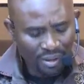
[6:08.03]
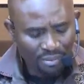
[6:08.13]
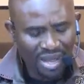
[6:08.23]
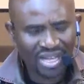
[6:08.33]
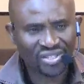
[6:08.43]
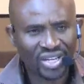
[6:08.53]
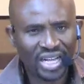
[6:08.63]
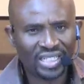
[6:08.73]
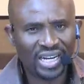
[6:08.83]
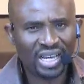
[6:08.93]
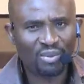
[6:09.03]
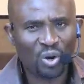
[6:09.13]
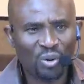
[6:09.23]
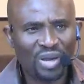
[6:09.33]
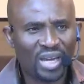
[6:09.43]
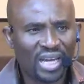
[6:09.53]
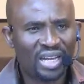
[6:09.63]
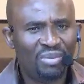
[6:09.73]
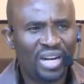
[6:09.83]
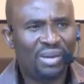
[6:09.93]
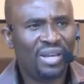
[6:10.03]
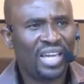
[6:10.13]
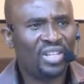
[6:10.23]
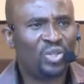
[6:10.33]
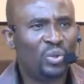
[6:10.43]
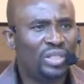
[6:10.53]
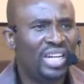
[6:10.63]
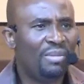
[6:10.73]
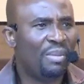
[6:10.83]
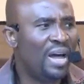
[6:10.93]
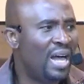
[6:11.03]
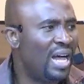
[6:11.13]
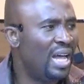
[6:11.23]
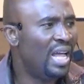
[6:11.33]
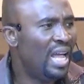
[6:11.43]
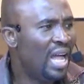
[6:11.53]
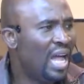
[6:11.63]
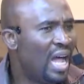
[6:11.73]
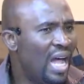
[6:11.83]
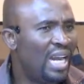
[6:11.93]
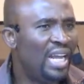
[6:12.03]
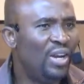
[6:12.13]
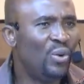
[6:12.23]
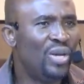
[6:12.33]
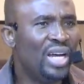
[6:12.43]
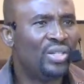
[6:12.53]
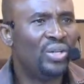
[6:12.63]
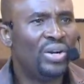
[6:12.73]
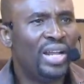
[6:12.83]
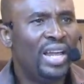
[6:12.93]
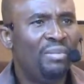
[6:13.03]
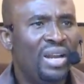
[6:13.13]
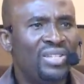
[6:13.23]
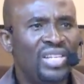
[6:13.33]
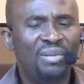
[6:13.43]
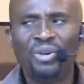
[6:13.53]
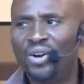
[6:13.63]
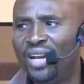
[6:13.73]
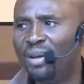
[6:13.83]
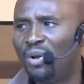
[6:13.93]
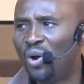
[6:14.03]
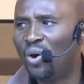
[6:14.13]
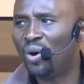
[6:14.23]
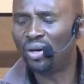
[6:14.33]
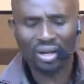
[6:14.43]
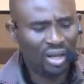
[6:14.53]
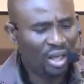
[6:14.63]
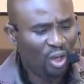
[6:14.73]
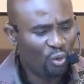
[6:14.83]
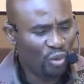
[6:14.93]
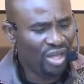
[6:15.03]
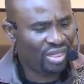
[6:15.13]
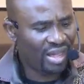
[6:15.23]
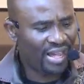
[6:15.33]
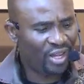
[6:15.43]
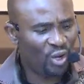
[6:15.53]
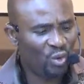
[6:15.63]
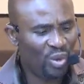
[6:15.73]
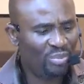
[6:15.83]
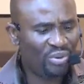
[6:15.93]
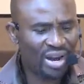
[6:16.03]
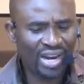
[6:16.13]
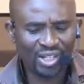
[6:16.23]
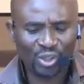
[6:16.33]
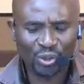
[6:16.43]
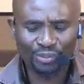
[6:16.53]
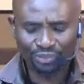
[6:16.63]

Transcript: Basatelebro Mekedebrebege Zunteli Baba. Hallelujah to your name. Blessed be your name, Lord. We thank you. We praise you.